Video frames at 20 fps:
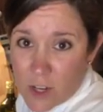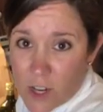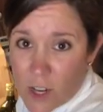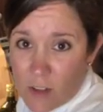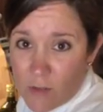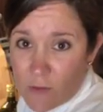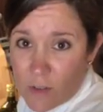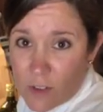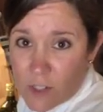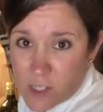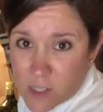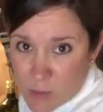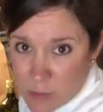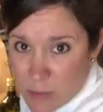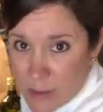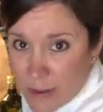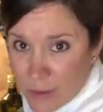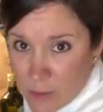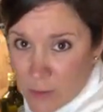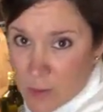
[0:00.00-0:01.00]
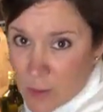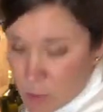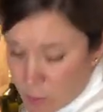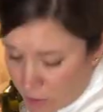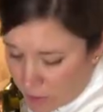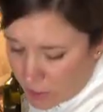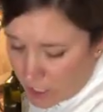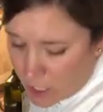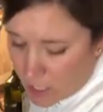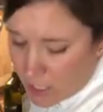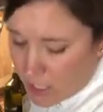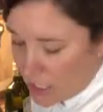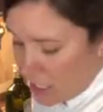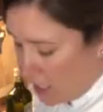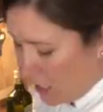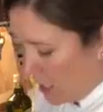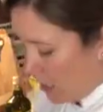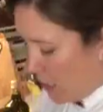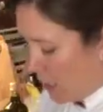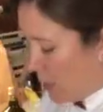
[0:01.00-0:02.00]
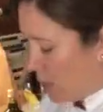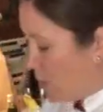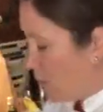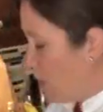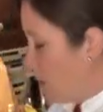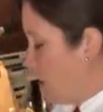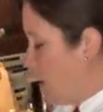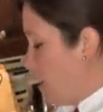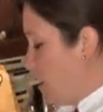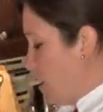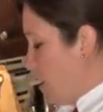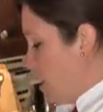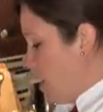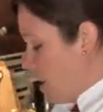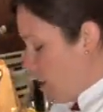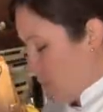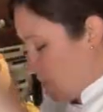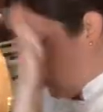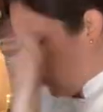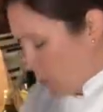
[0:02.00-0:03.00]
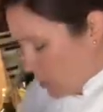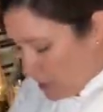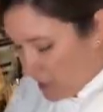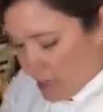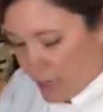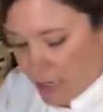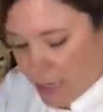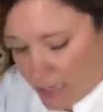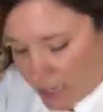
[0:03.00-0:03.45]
enough with some better than bouillon later on. Don't put that in